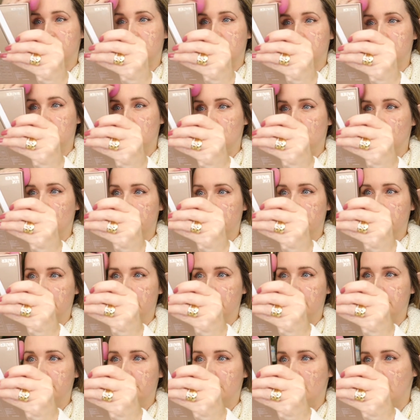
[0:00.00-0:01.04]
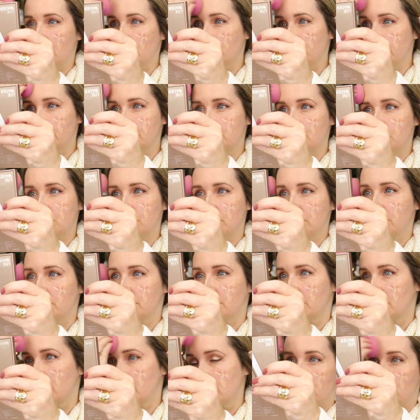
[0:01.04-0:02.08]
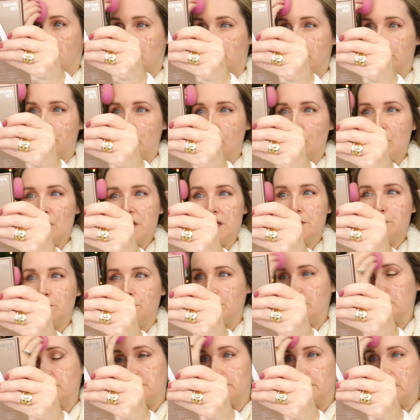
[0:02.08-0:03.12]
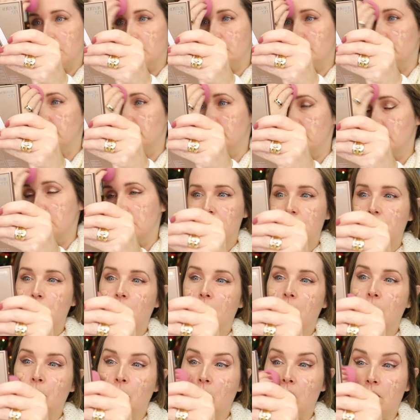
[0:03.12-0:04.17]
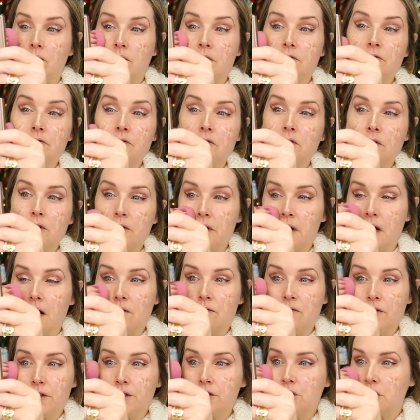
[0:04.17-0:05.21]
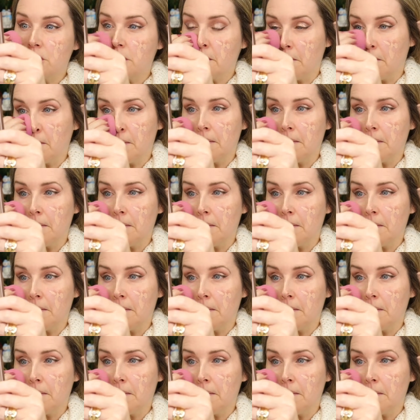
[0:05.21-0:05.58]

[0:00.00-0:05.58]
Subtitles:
just gives you a really nice coverage, and you can always build it up if you want more of a fuller coverage.